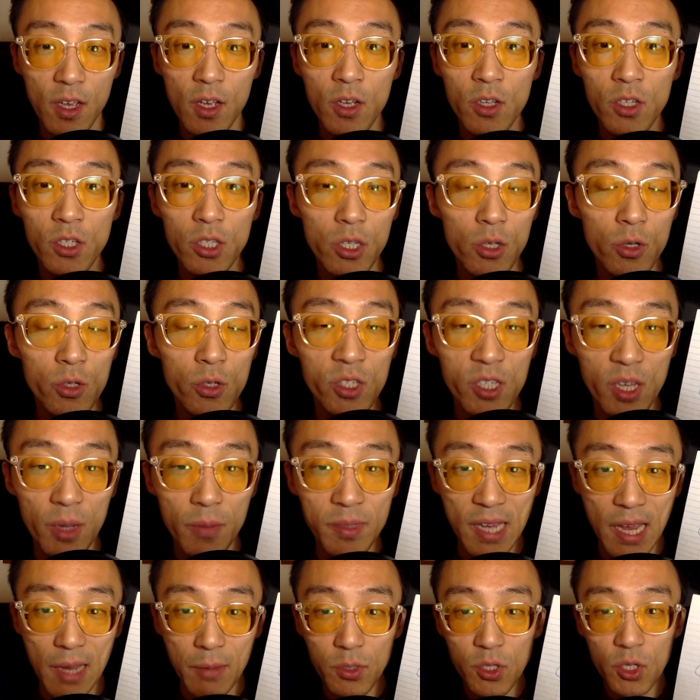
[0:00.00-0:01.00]
So
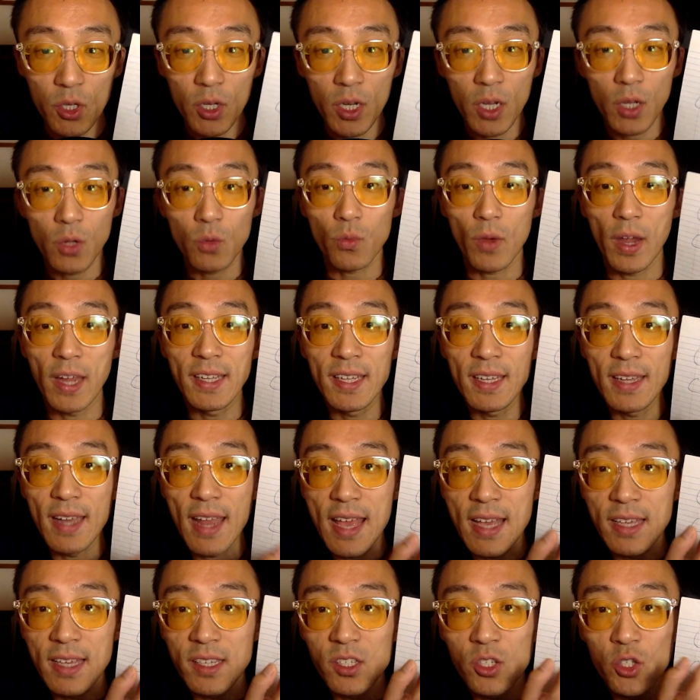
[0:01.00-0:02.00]
sometimes you can write it
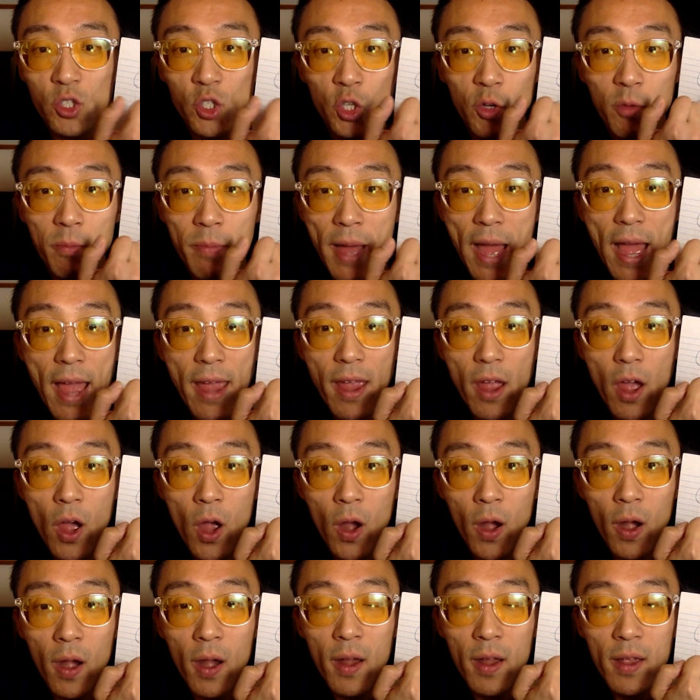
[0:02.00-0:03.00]
as 2 pi
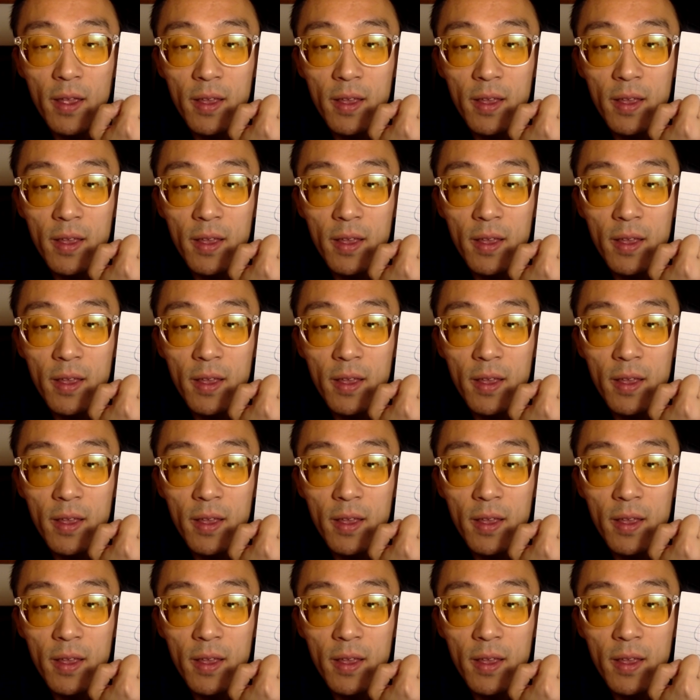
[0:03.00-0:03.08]
r.